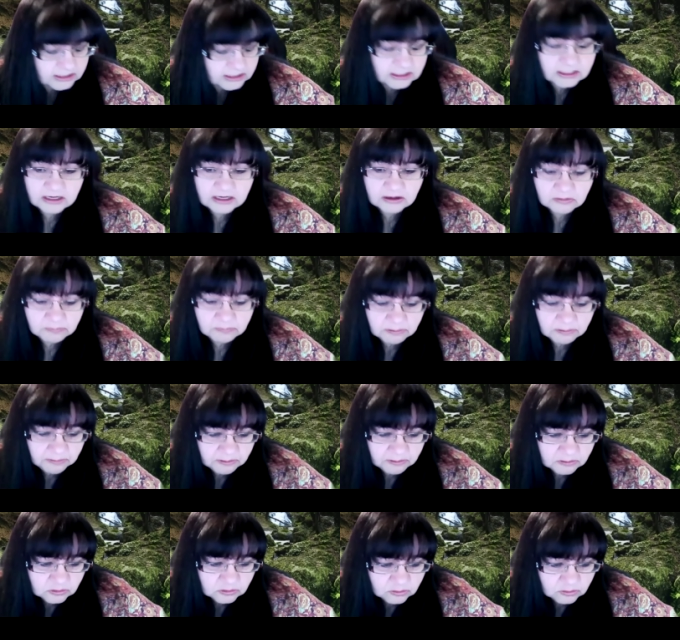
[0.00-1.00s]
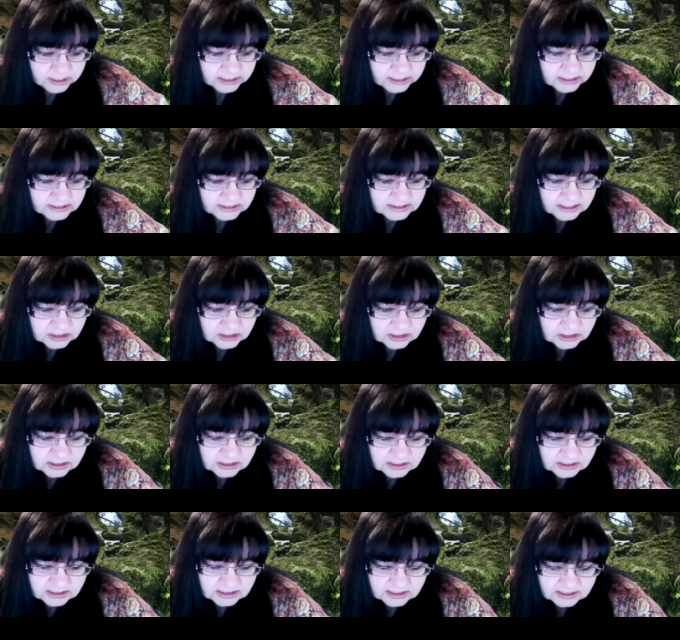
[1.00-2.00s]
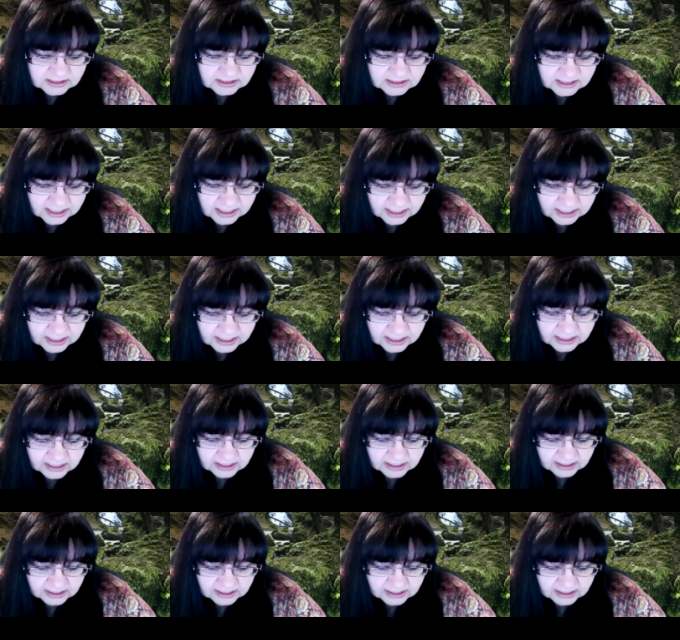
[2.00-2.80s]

they did their proposed writing sessions to say,